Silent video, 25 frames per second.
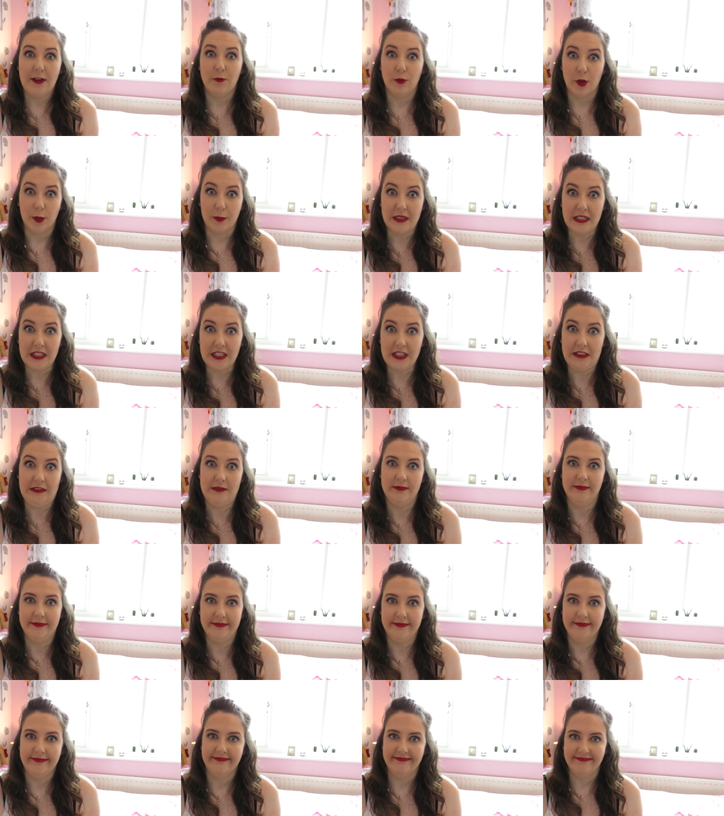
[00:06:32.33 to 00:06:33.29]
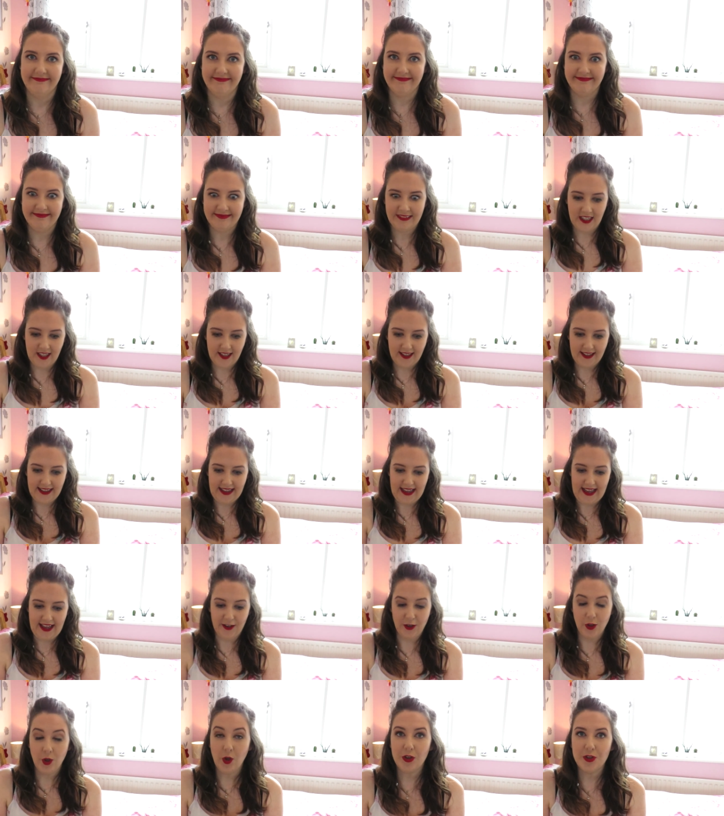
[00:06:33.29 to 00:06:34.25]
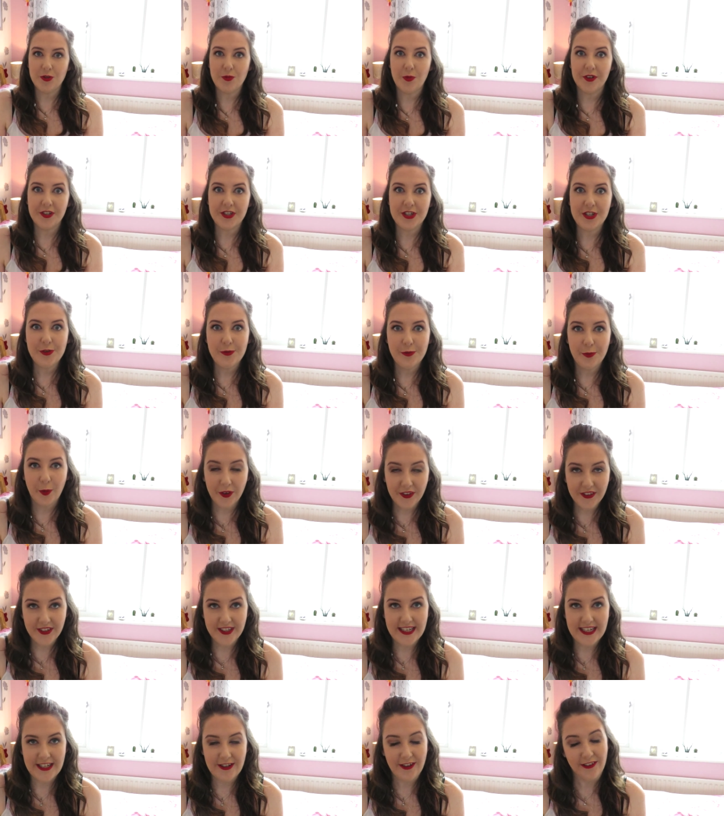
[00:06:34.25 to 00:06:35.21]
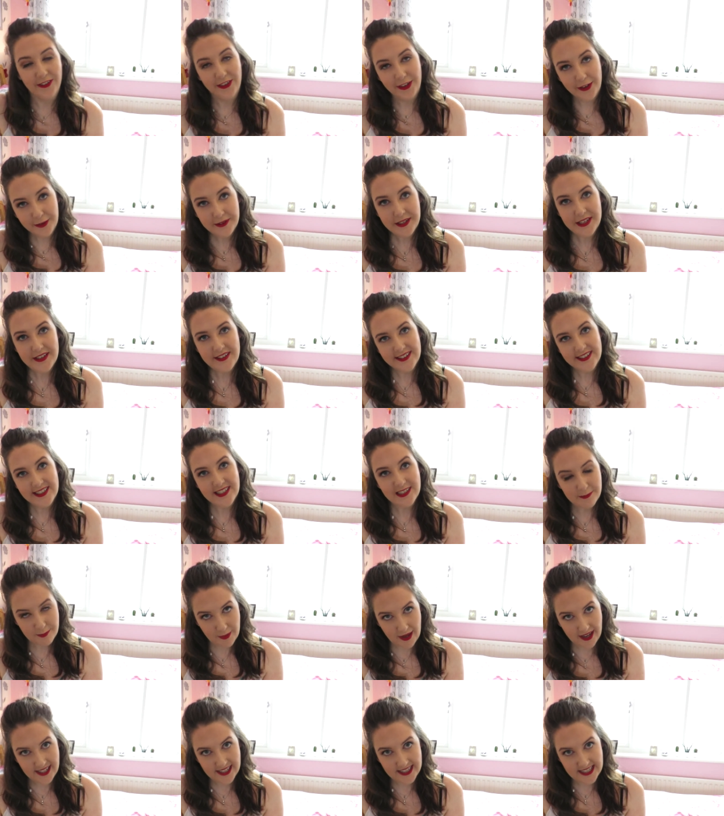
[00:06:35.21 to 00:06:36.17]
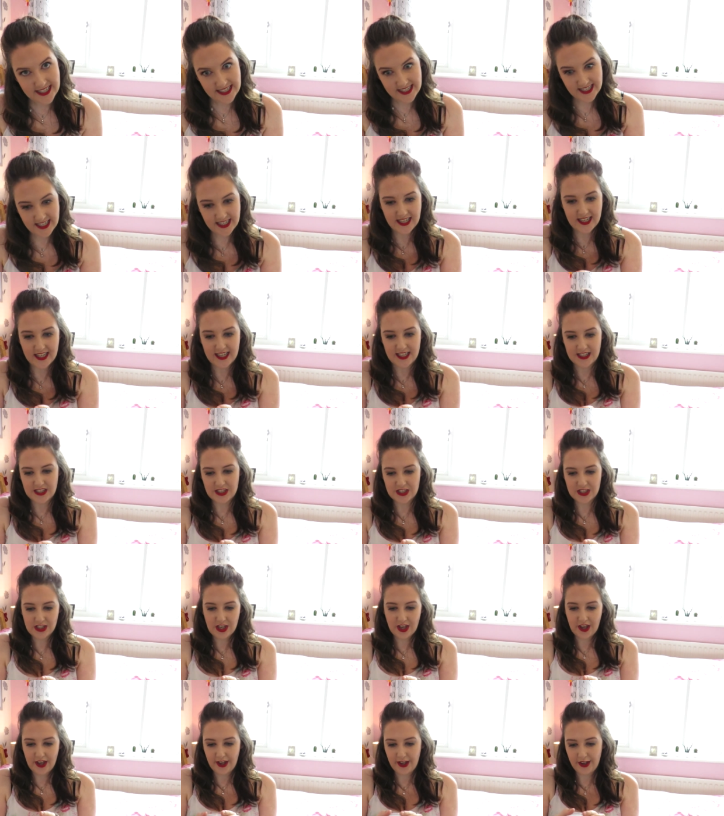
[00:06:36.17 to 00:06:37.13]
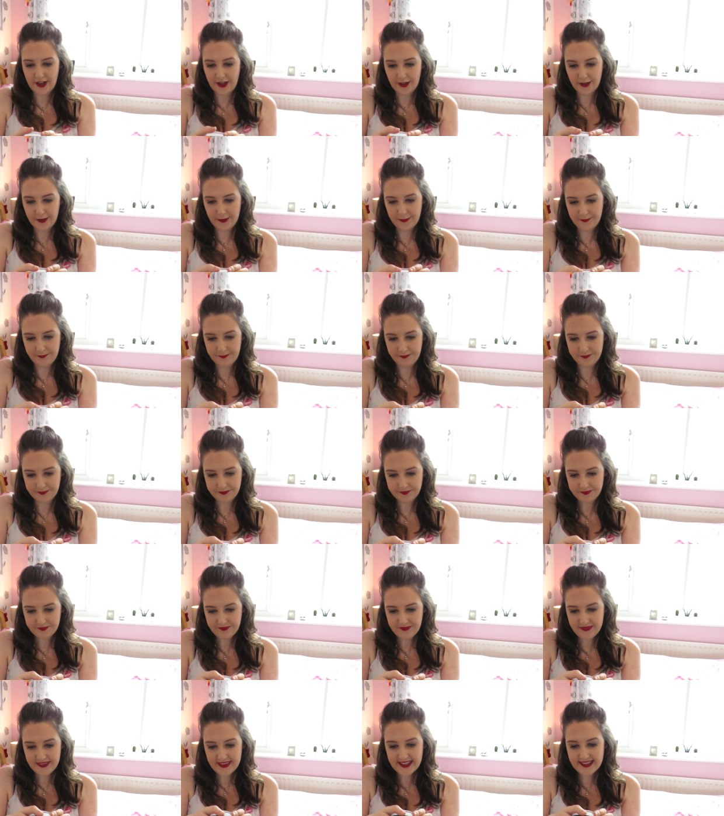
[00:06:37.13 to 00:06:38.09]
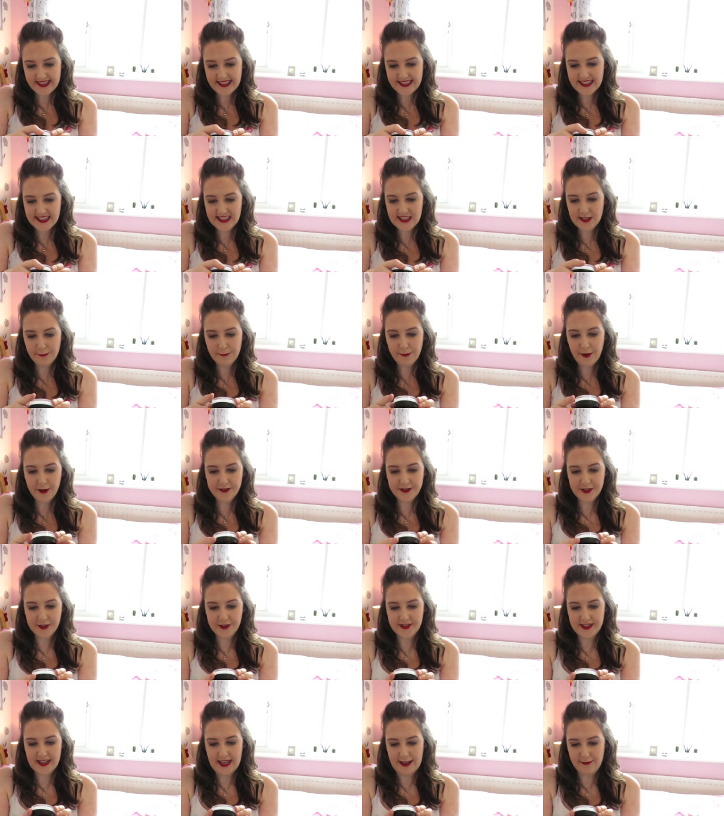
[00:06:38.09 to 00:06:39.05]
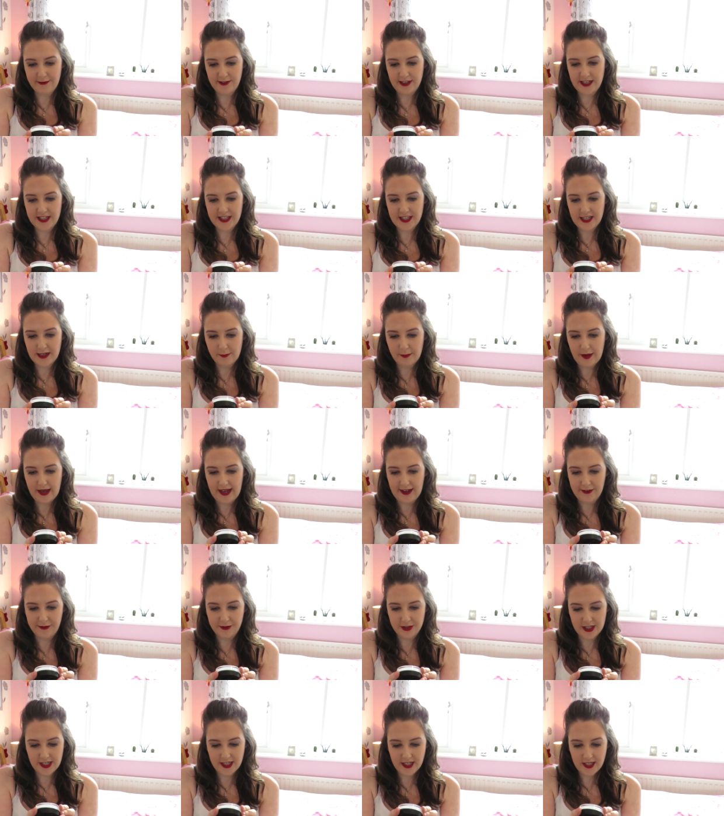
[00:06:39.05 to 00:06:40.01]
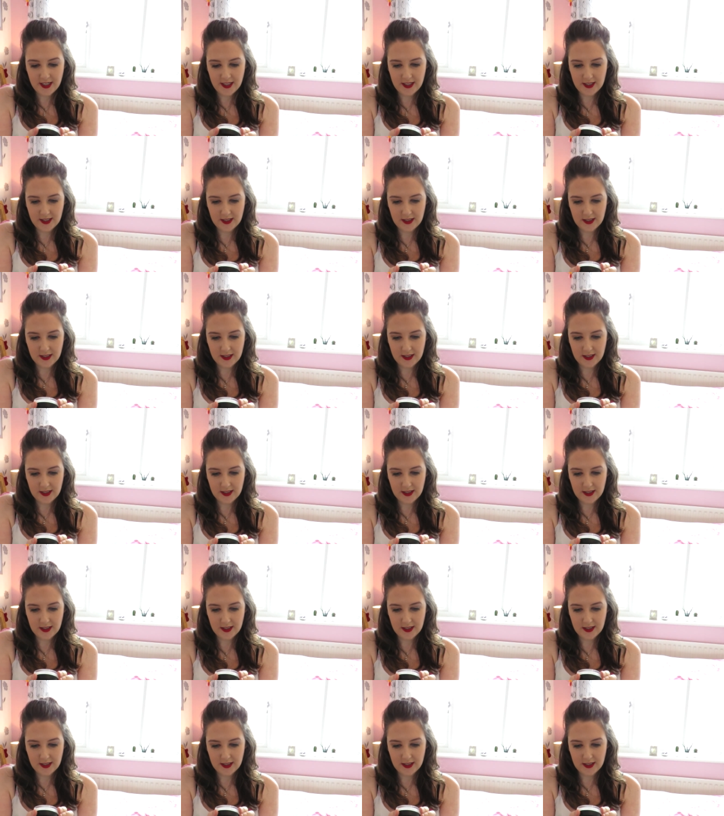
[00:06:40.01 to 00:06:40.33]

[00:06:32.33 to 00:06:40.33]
rubbish and not what you wanted or not what you expected. So this is the Photo Set Finishing Powder